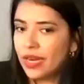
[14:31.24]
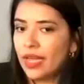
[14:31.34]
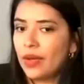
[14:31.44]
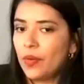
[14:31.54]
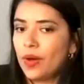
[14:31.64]

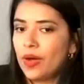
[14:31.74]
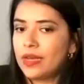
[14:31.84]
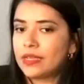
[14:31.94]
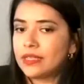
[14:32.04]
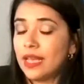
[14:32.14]
I
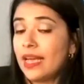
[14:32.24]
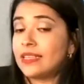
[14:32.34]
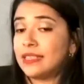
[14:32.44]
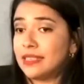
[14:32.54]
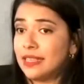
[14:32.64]
was, as
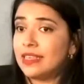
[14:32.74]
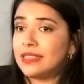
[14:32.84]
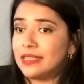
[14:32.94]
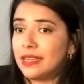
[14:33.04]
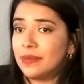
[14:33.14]
a
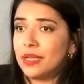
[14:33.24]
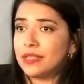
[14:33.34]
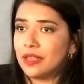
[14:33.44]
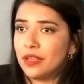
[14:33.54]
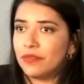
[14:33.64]
citizen
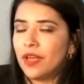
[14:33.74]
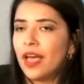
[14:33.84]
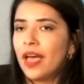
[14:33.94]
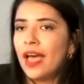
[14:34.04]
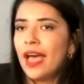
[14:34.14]
myself,
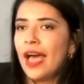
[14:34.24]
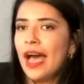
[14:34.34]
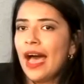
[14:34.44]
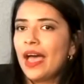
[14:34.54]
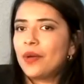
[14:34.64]

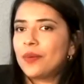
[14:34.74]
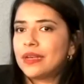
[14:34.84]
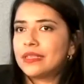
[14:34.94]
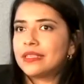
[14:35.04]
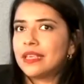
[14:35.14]
I
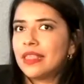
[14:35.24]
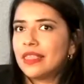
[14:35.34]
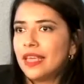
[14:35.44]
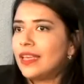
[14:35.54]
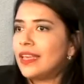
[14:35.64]
was
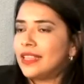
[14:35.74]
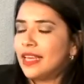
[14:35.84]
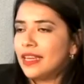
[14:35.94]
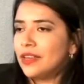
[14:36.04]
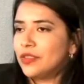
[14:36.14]
thinking
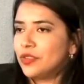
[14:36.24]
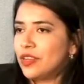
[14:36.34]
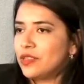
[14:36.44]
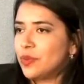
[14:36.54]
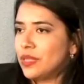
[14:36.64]
that in
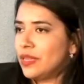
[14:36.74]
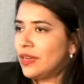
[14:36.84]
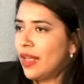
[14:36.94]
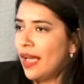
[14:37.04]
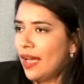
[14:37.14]
Honduras, we
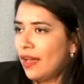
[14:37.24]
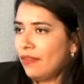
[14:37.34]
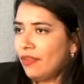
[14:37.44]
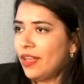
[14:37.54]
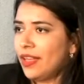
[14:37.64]
didn't
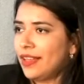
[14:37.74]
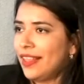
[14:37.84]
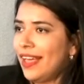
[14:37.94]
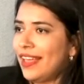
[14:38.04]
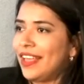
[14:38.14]
have
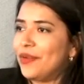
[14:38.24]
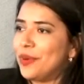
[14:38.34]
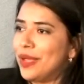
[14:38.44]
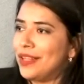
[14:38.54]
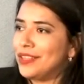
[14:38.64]
like
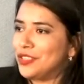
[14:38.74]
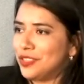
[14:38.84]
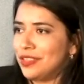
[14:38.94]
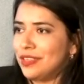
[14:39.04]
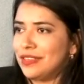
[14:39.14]
real
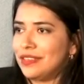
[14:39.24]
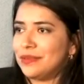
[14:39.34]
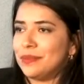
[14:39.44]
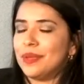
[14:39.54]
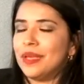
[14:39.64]
journalism.